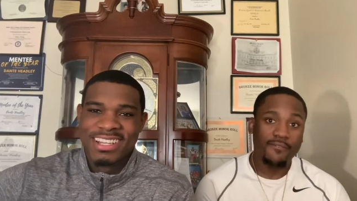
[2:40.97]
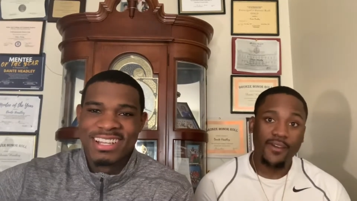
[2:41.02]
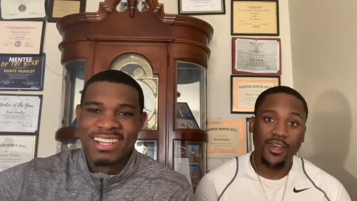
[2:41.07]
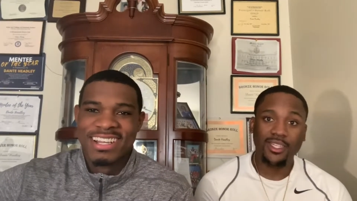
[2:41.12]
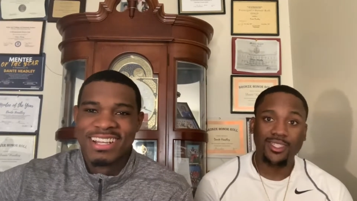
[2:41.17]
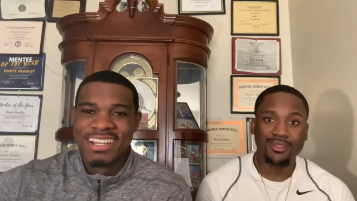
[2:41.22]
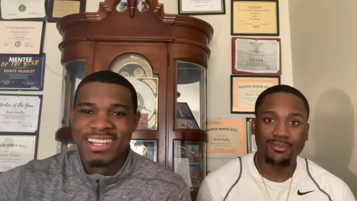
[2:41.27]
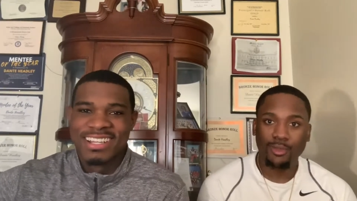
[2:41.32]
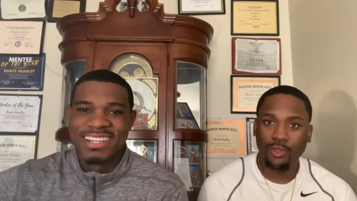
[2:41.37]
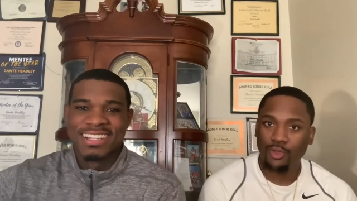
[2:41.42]

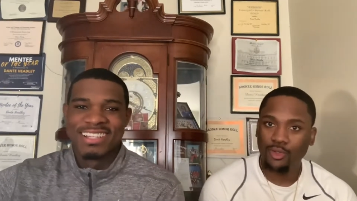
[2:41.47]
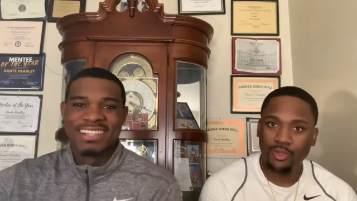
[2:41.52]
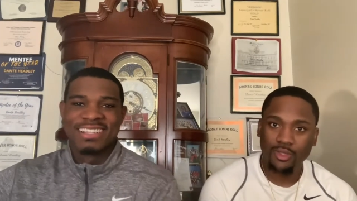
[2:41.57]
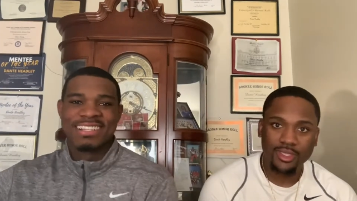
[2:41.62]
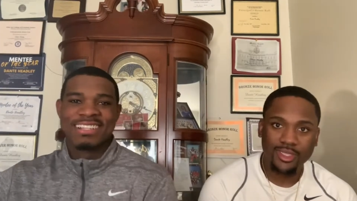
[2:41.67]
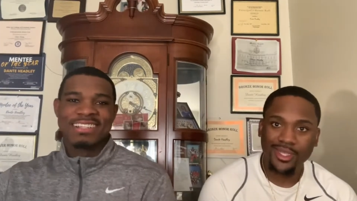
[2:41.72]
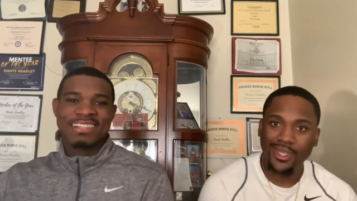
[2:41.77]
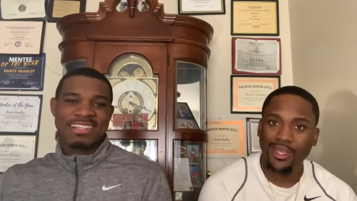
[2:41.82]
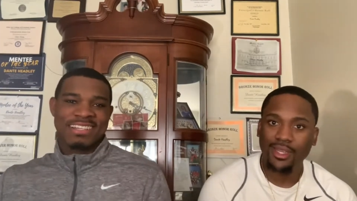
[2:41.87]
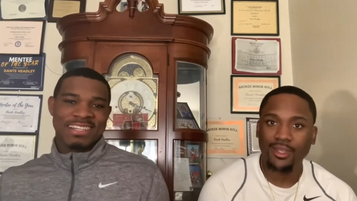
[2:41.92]
Speaker 1: vegetable
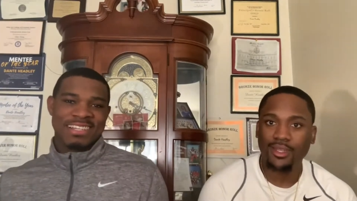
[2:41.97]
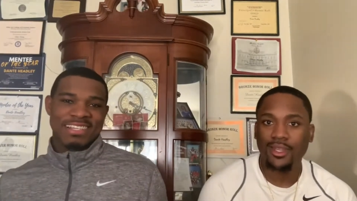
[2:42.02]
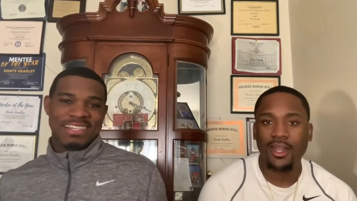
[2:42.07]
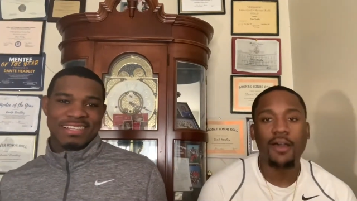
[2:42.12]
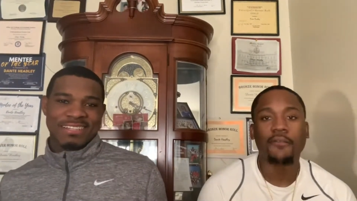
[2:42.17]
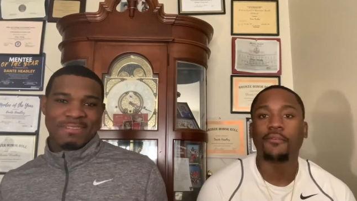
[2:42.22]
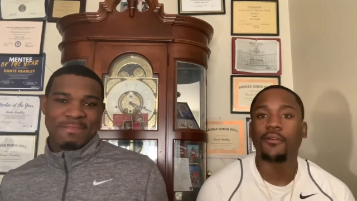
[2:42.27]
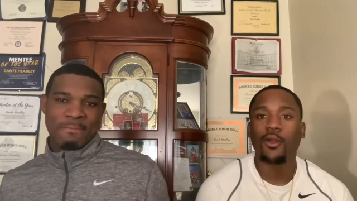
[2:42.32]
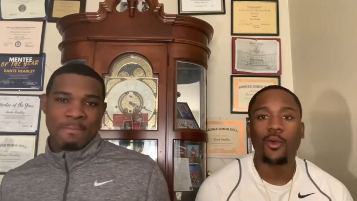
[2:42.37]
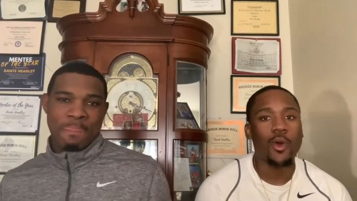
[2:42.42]
thing
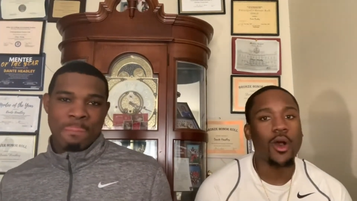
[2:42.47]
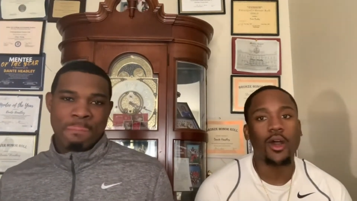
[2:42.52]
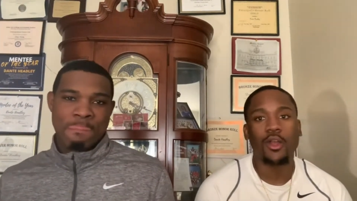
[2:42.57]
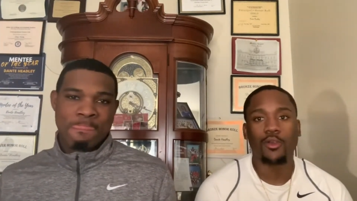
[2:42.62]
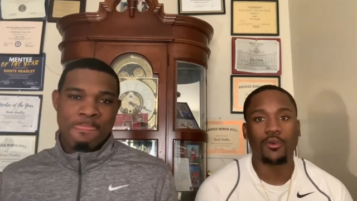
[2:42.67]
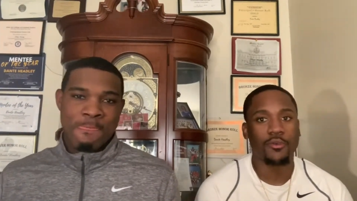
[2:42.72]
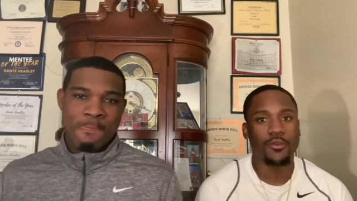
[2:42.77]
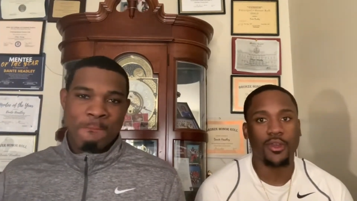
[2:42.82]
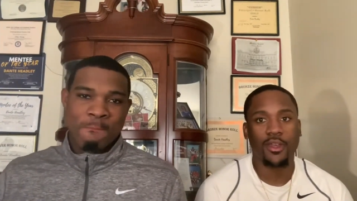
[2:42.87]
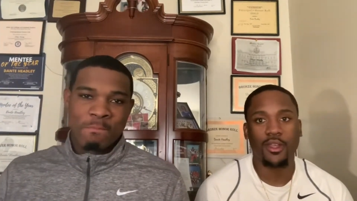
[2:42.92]
not for going
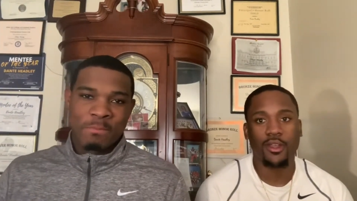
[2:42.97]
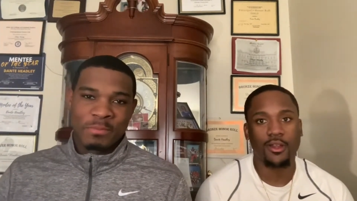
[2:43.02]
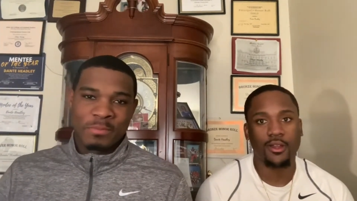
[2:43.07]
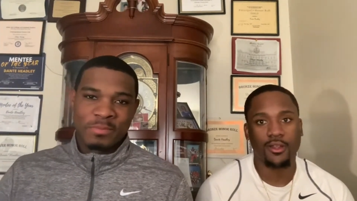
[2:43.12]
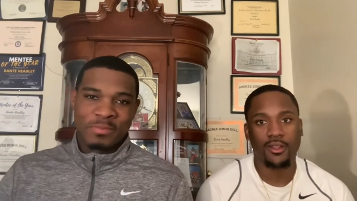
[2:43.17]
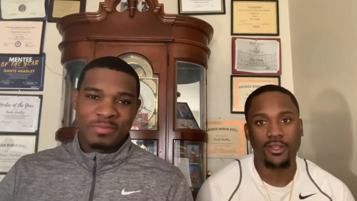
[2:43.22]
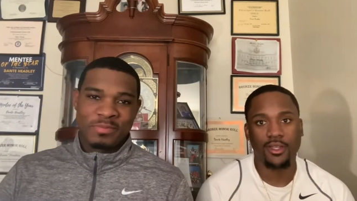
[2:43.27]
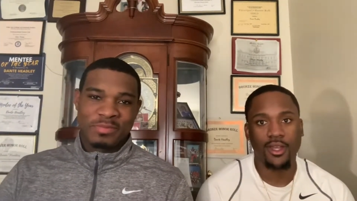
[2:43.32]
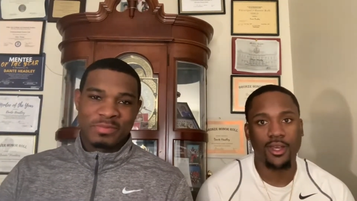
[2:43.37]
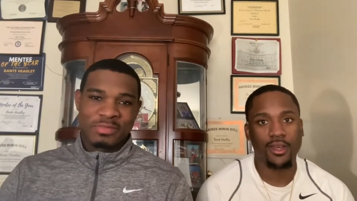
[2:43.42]
over
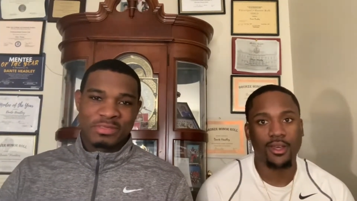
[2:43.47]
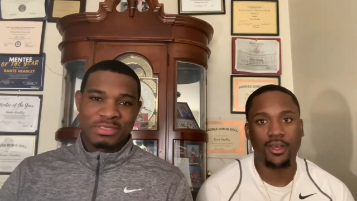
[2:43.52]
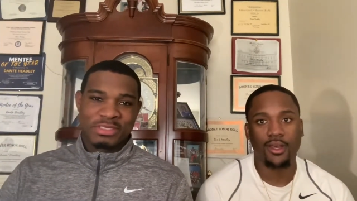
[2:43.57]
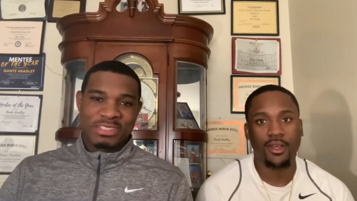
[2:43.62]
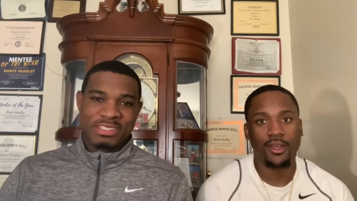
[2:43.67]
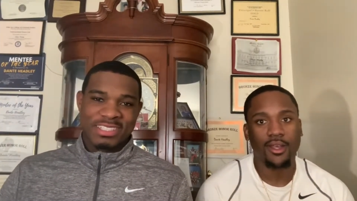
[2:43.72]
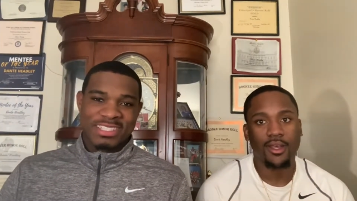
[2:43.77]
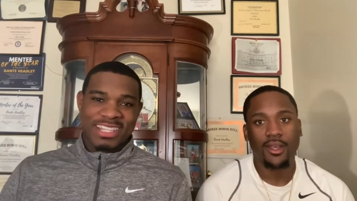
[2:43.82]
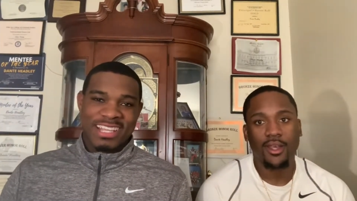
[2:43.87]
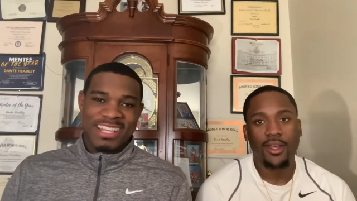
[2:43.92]
here. Yeah.